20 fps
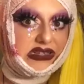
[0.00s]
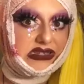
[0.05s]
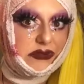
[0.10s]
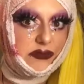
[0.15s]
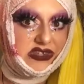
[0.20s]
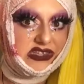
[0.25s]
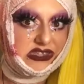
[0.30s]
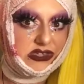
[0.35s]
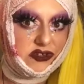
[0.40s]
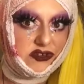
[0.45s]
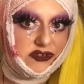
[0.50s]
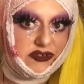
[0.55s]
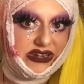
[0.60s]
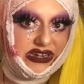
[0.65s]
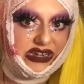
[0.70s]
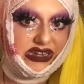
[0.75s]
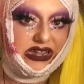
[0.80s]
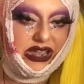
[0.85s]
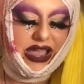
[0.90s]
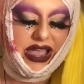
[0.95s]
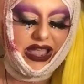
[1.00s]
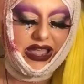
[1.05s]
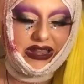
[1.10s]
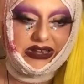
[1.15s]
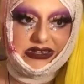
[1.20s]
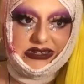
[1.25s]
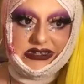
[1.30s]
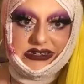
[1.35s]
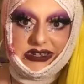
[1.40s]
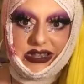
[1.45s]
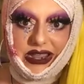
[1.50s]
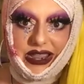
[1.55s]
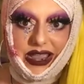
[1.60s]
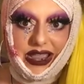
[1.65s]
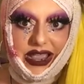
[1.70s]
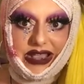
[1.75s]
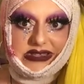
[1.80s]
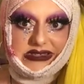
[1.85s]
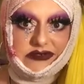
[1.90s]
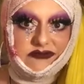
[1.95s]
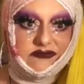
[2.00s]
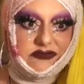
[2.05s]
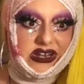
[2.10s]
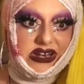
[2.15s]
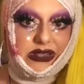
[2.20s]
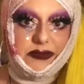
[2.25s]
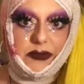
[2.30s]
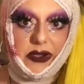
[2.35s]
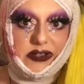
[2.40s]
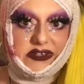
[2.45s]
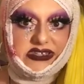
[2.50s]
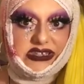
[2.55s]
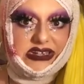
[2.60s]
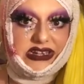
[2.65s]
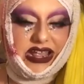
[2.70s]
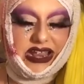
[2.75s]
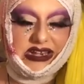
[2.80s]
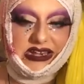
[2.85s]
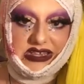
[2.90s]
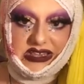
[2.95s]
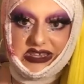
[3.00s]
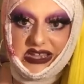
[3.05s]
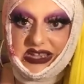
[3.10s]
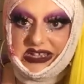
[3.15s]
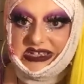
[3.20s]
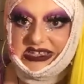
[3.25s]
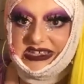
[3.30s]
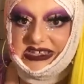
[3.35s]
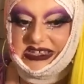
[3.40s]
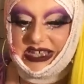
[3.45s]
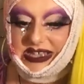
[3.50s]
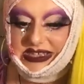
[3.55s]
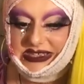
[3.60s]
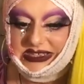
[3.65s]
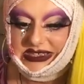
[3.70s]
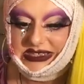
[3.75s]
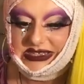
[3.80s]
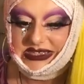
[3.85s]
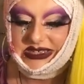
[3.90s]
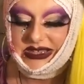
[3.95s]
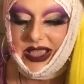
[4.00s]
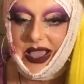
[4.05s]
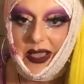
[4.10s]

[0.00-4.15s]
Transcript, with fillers: to Missouri, and hasn't really posted anything since,